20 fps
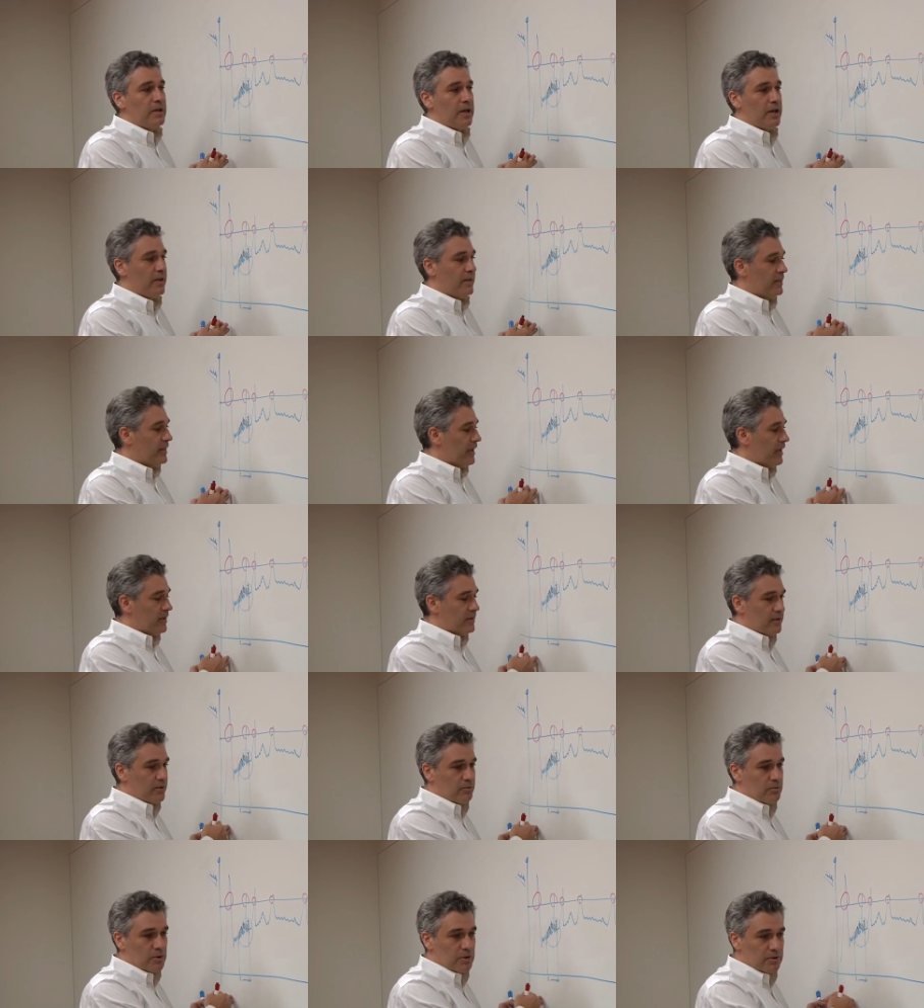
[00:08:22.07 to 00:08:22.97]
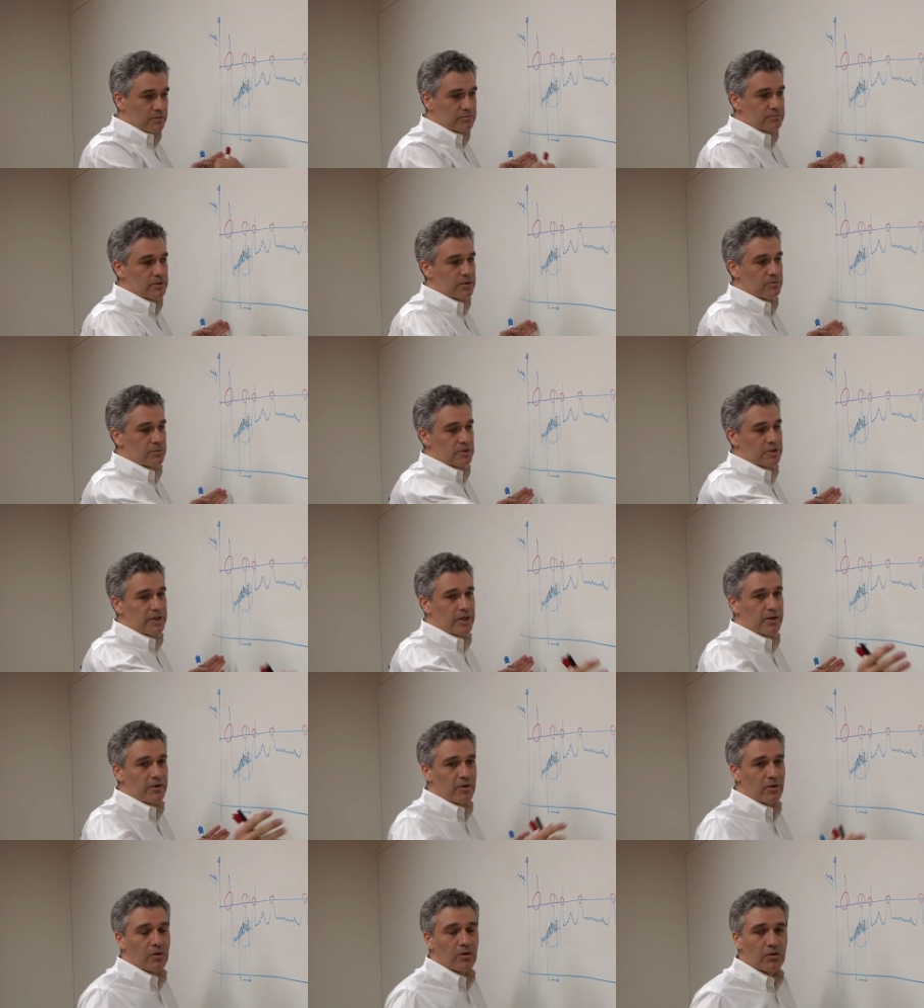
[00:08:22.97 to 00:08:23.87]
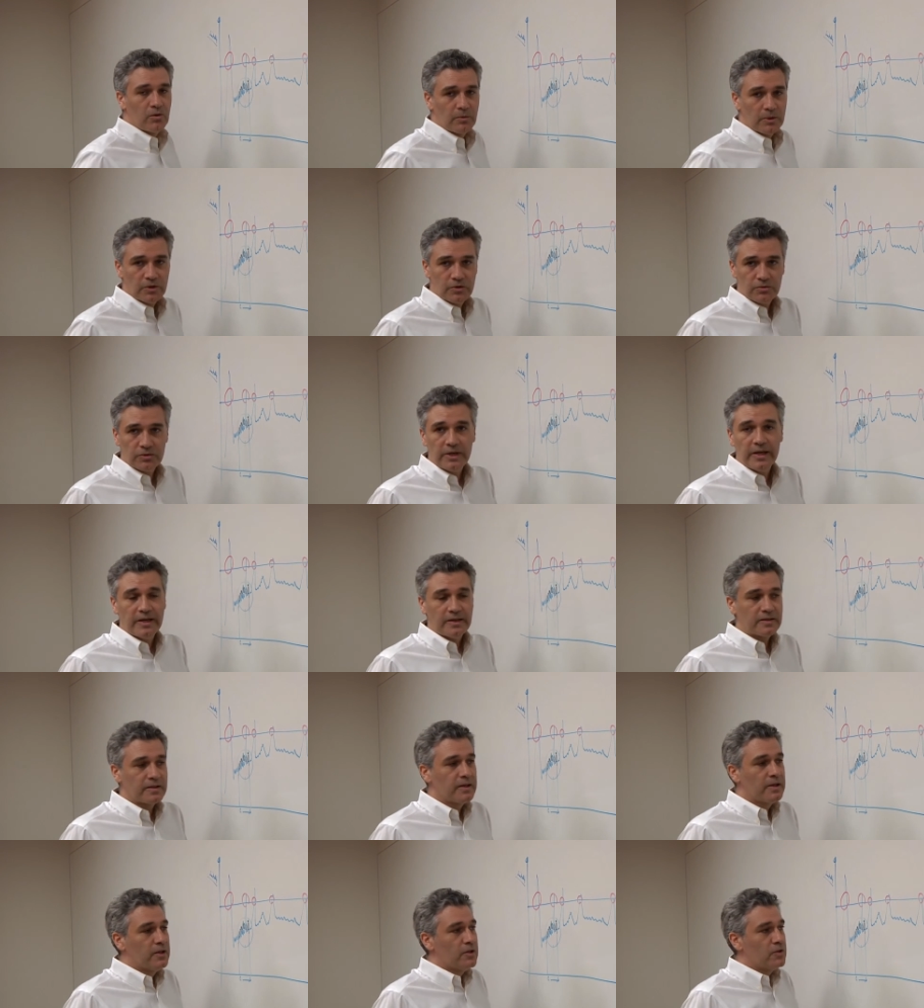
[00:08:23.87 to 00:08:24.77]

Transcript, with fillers: and then it will, it will carry on all the way to gate.